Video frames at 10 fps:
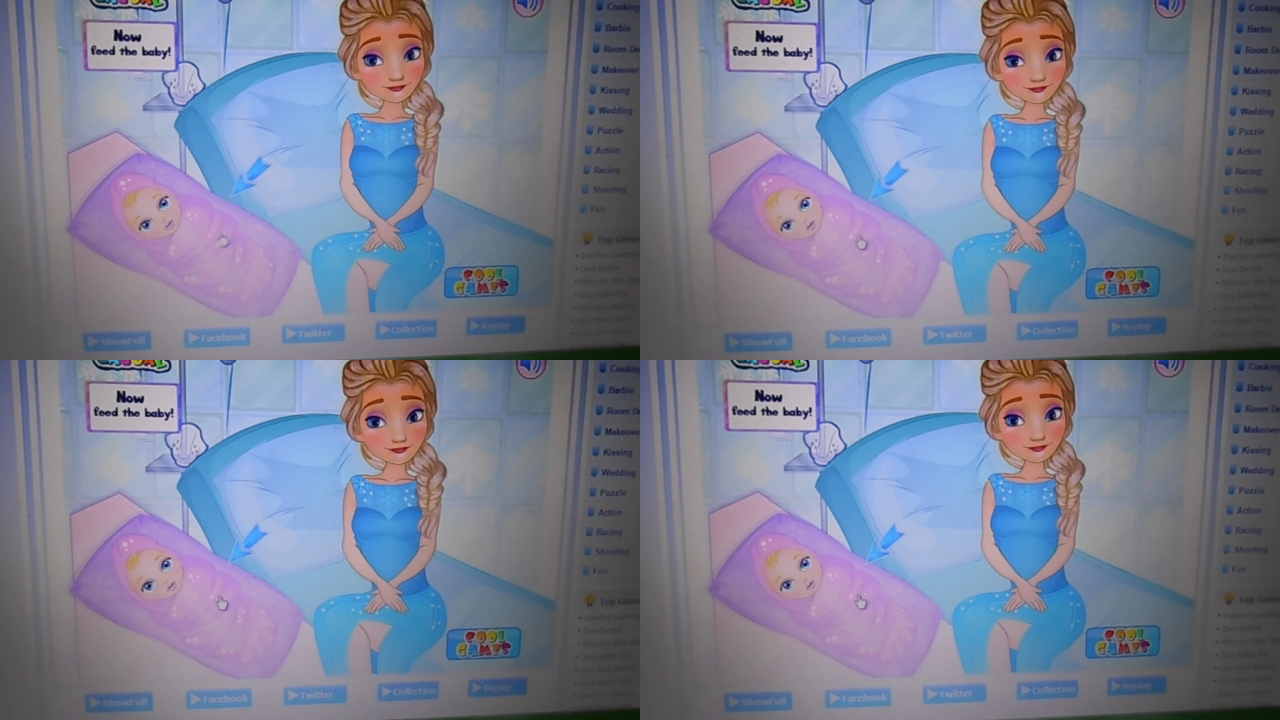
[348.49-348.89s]

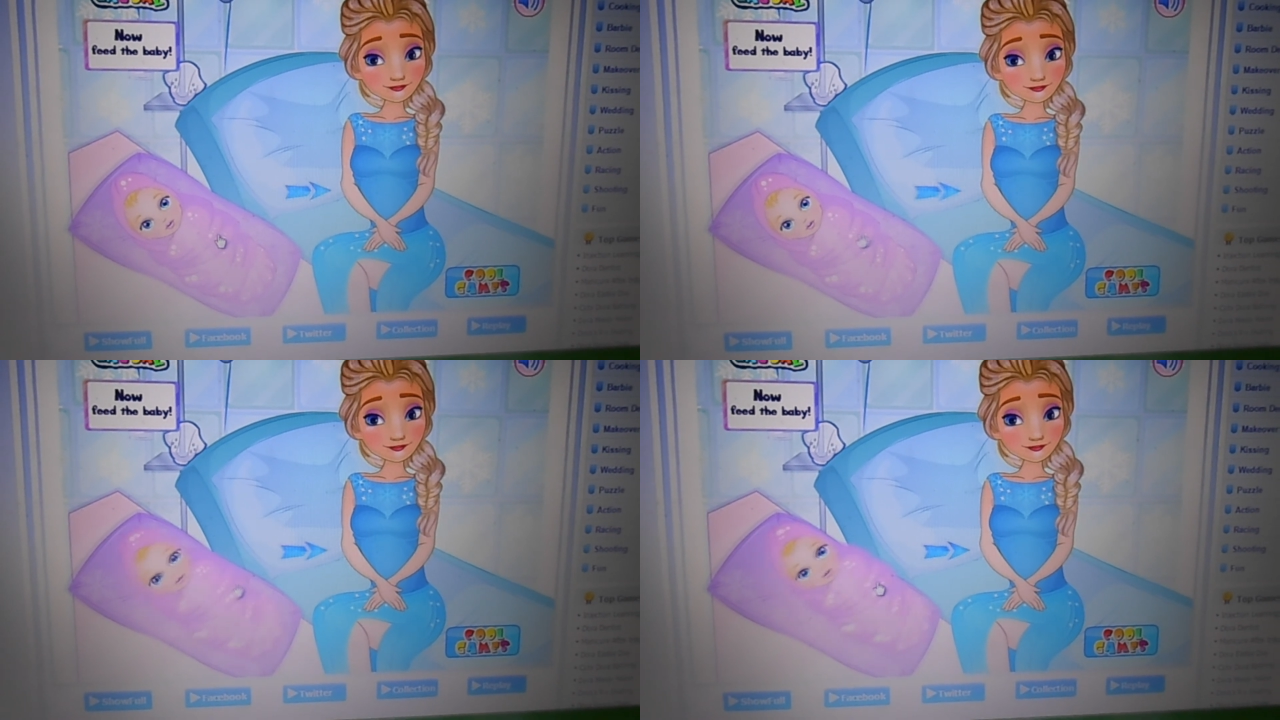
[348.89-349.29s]
What?
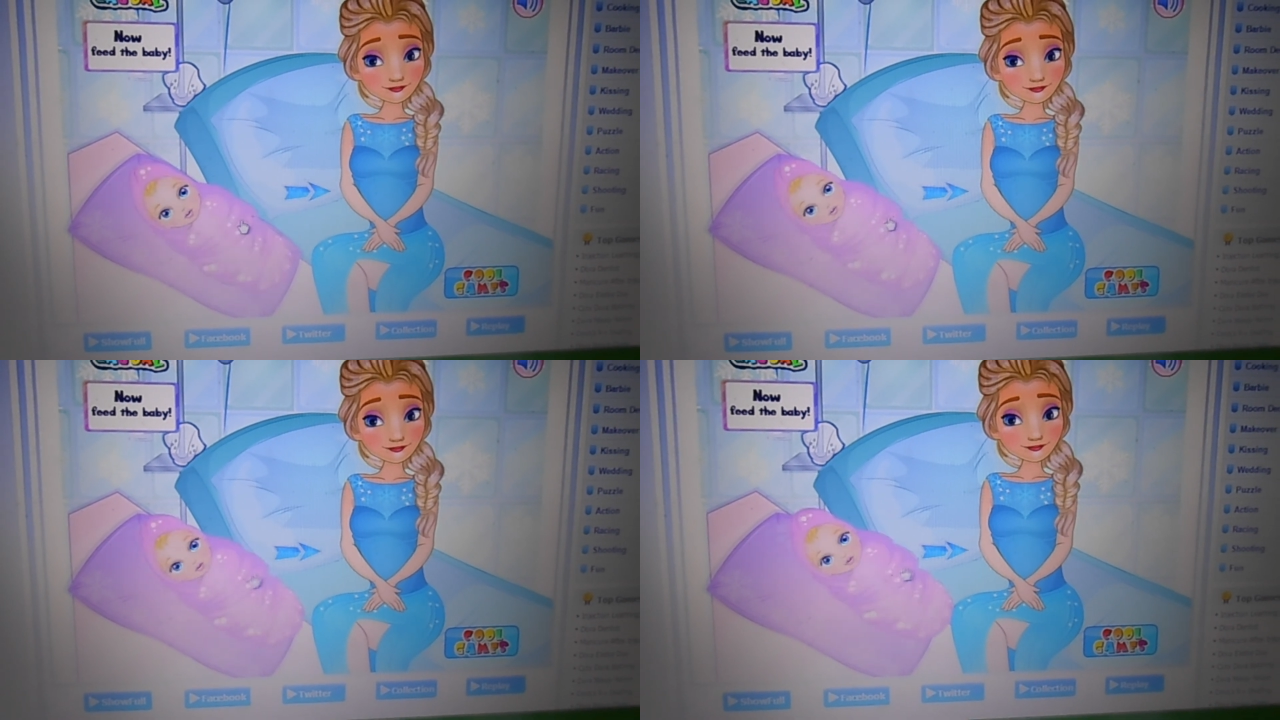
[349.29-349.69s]
Yeah,
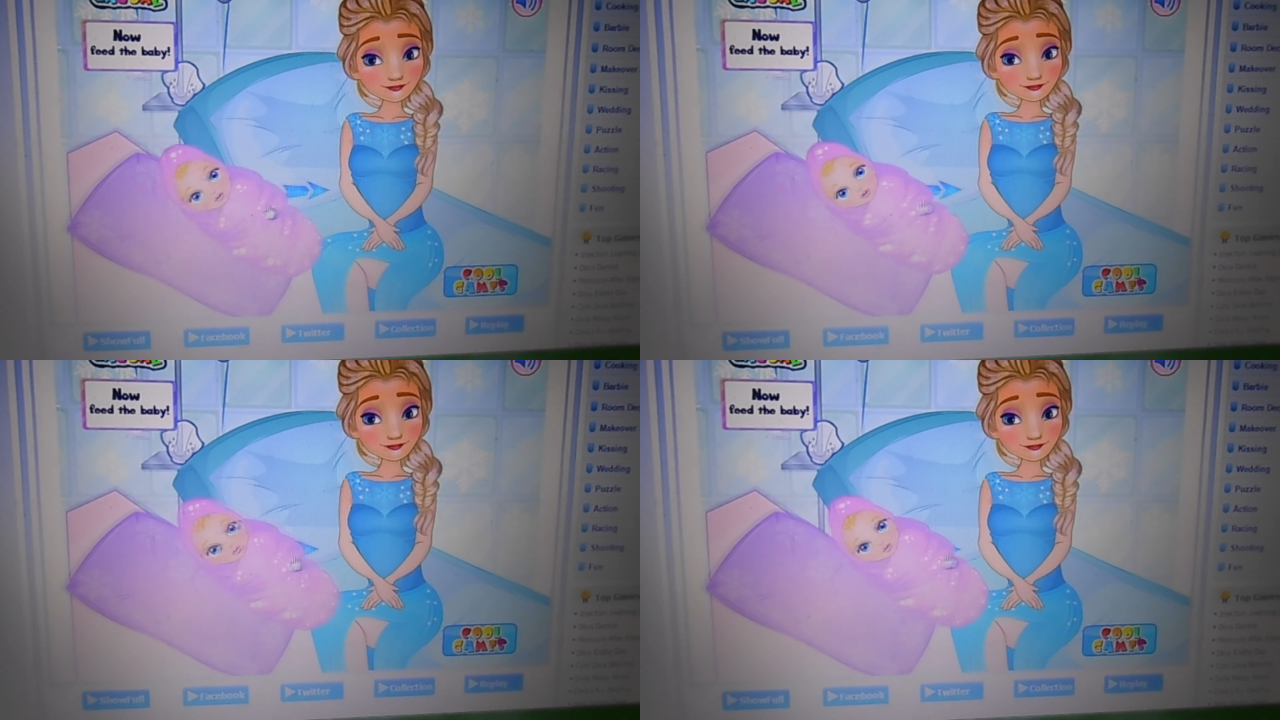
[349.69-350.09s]
pick up the
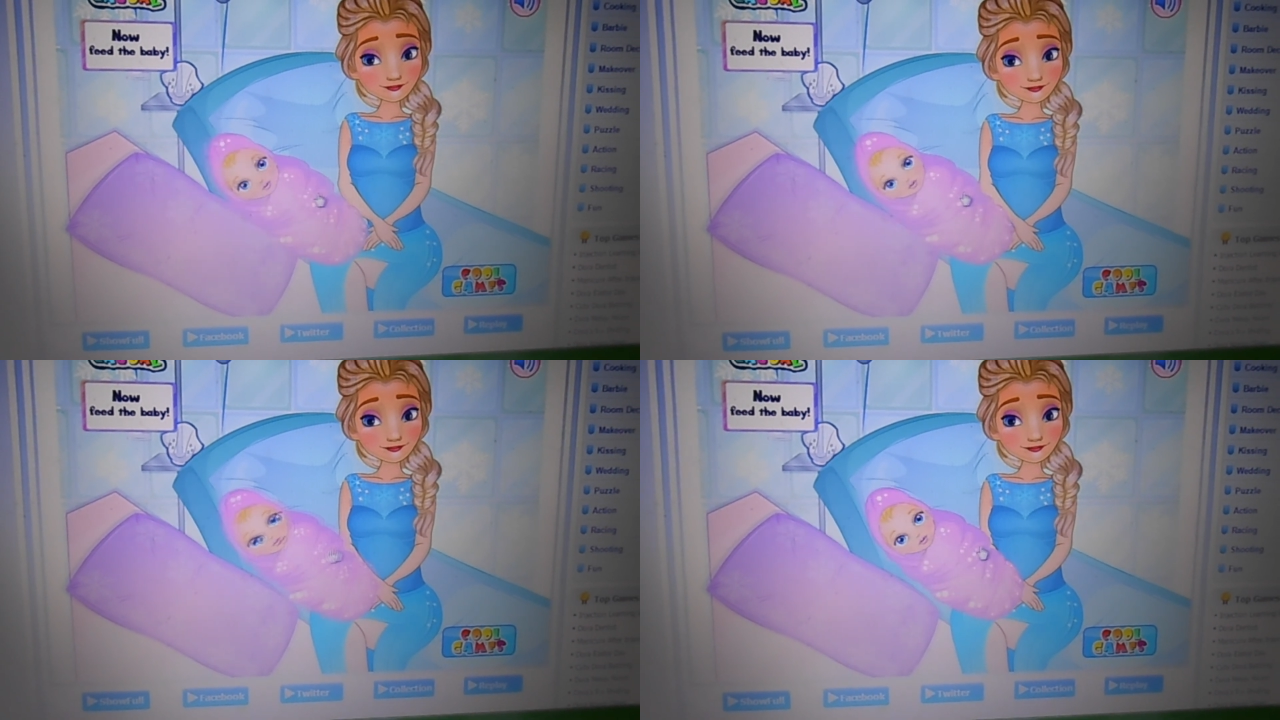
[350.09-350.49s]

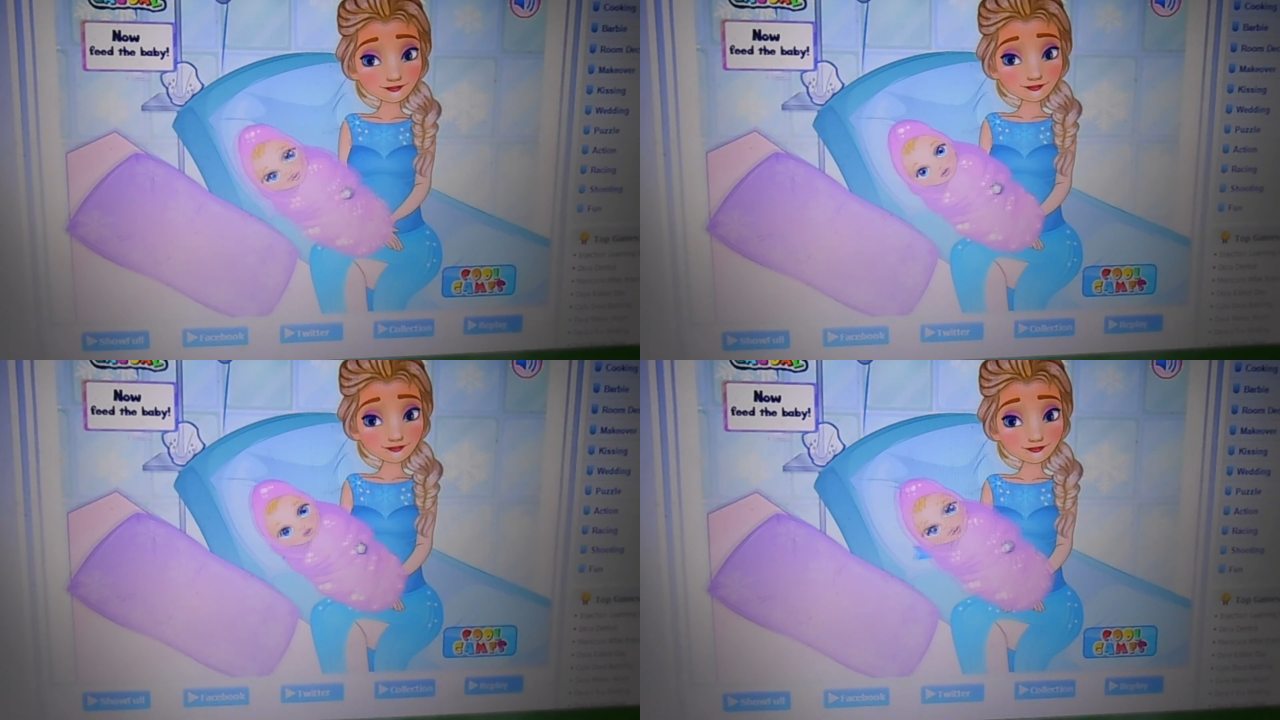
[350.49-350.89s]
baby?
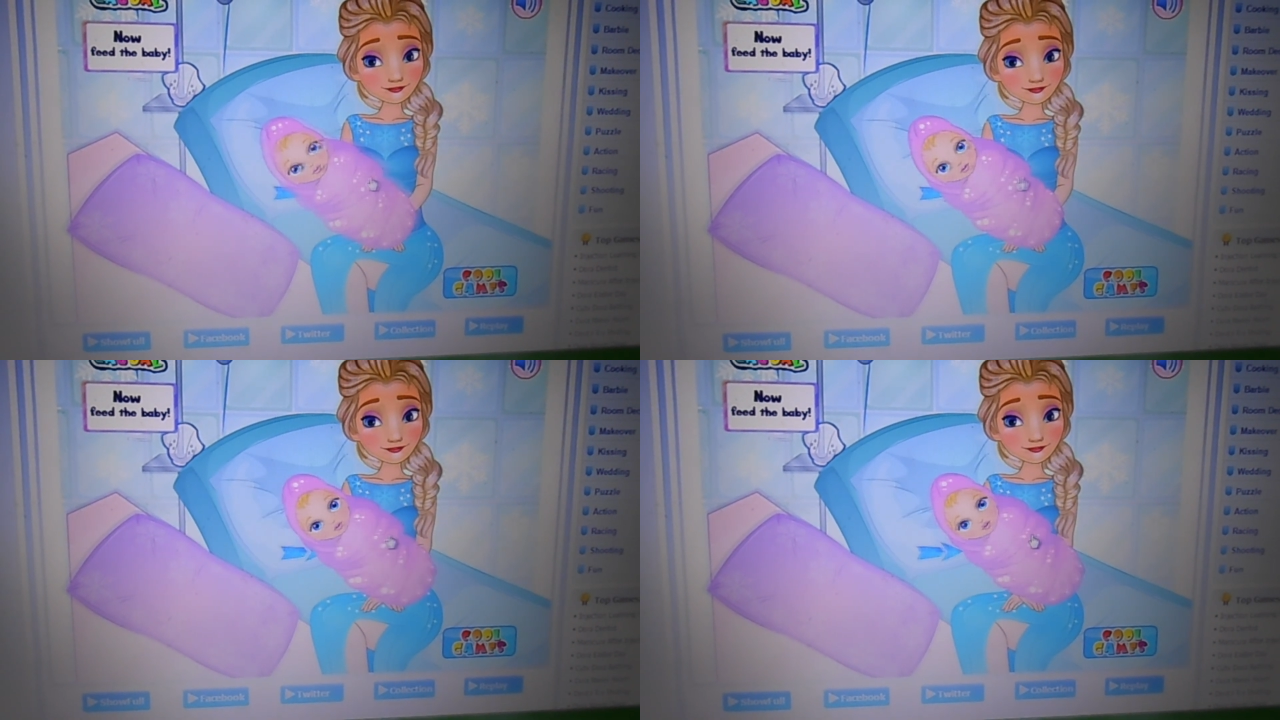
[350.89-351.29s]
Because
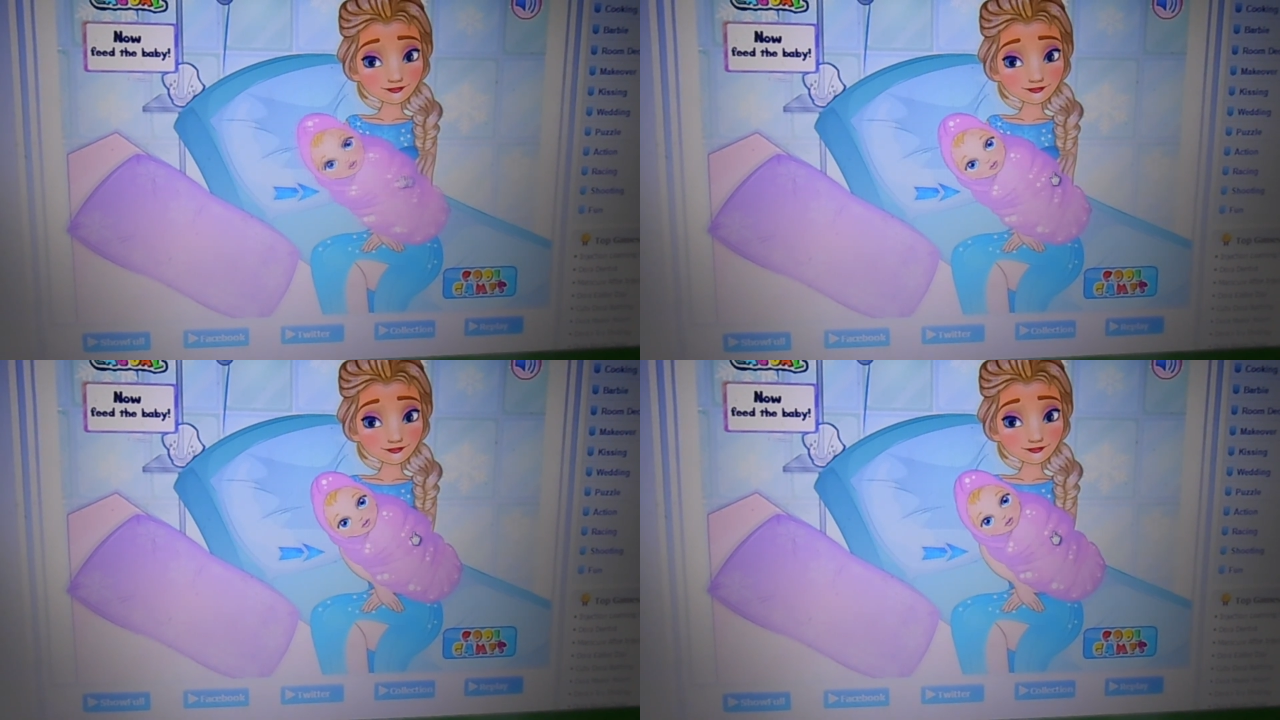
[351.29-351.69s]
apparently Elsa
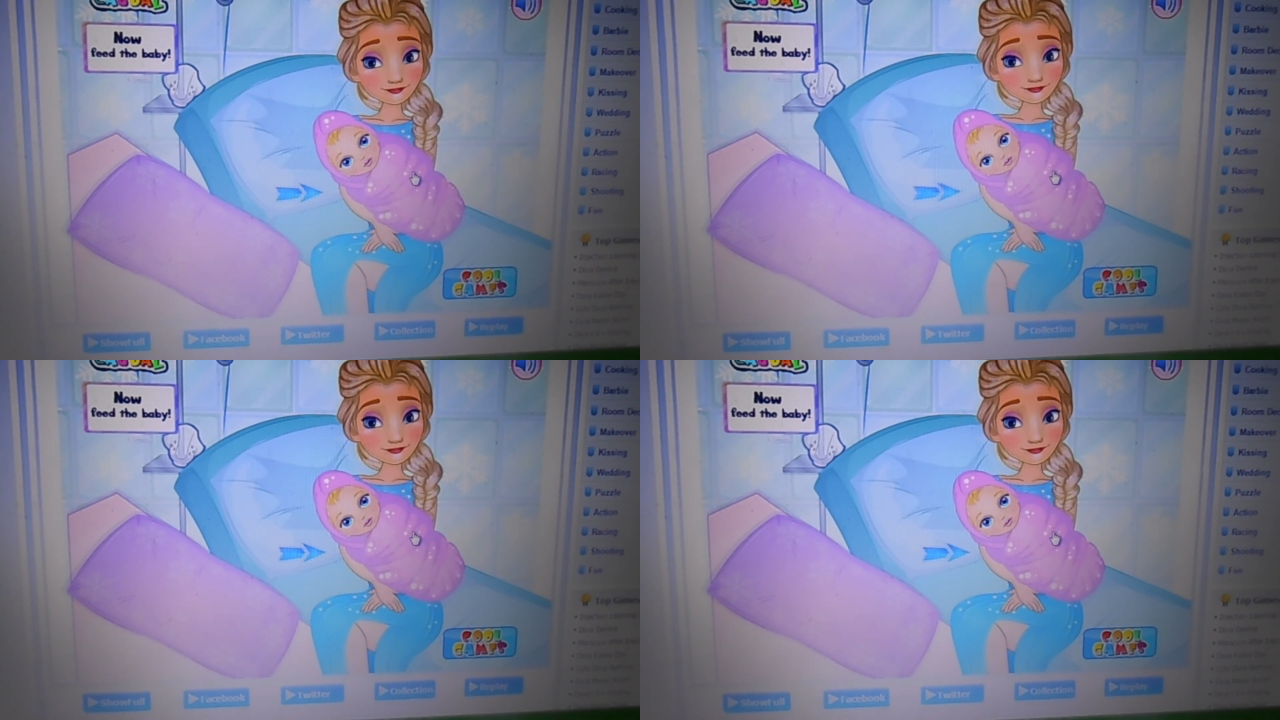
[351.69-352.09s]
is too
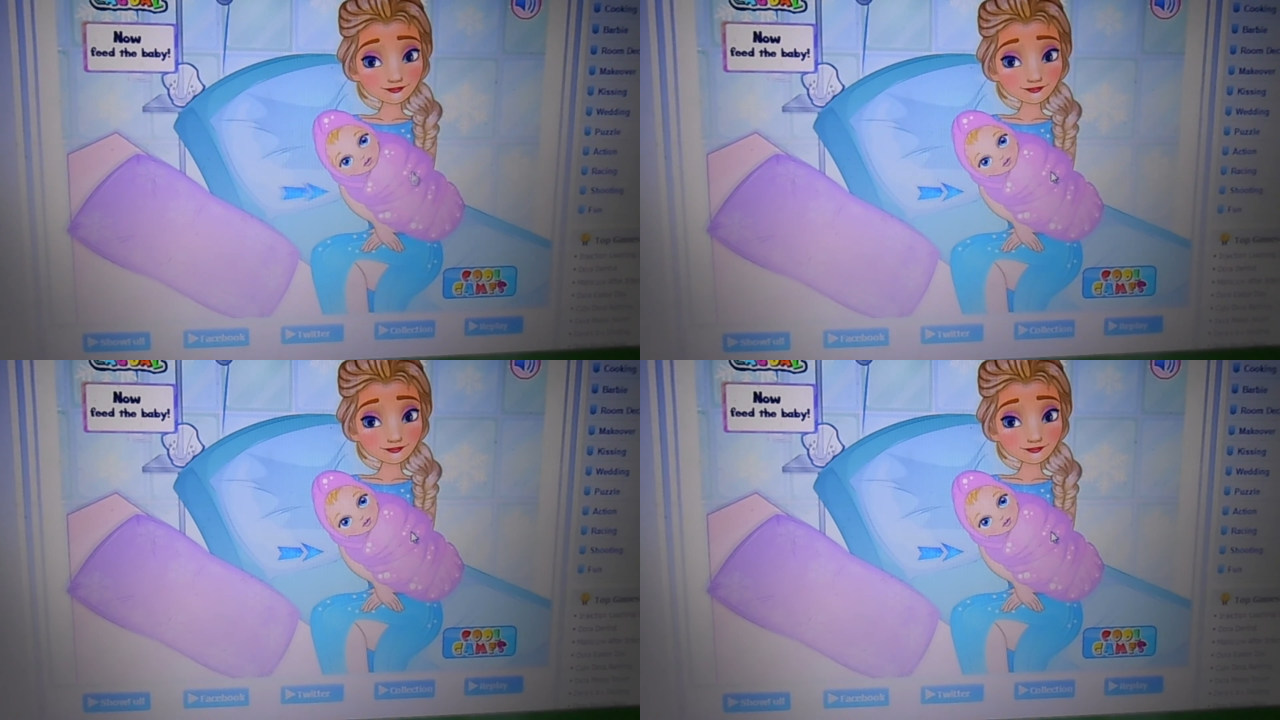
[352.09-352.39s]
lazy.